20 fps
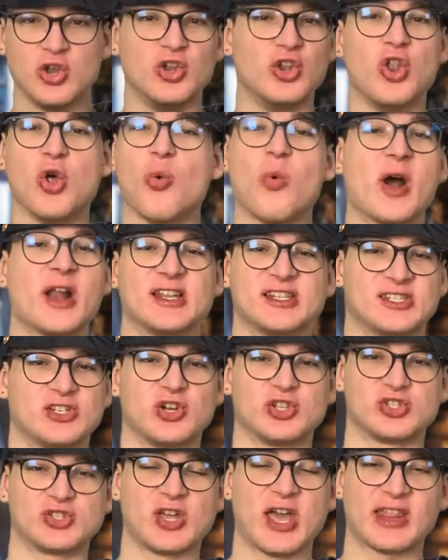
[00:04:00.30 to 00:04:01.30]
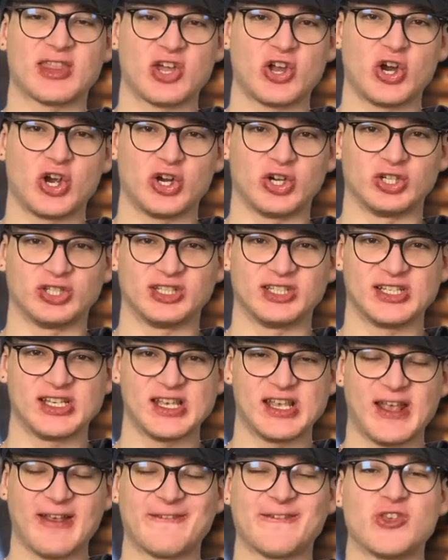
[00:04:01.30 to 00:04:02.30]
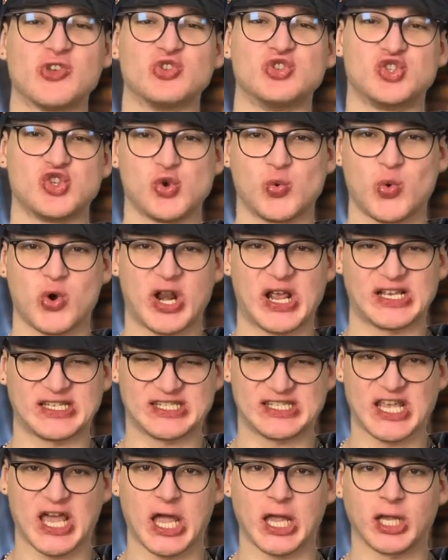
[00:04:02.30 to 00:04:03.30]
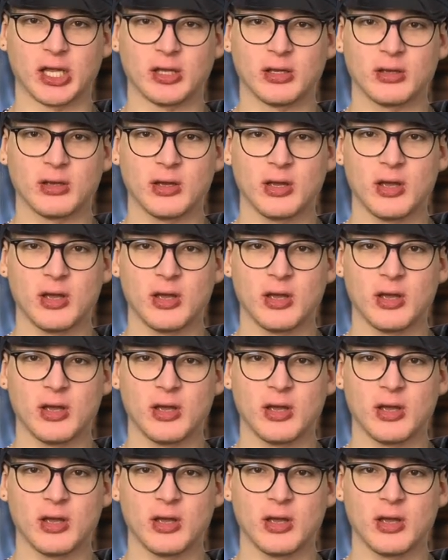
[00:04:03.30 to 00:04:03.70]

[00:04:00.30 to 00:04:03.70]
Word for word: no one is going to get hurt if you do what I say.